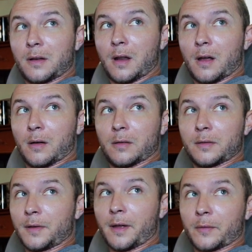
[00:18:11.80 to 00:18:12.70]
No.
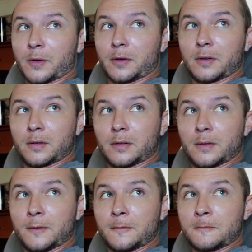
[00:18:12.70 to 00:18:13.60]
Never. Like yams
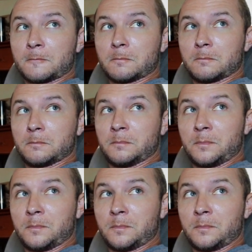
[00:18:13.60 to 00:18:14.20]
or city?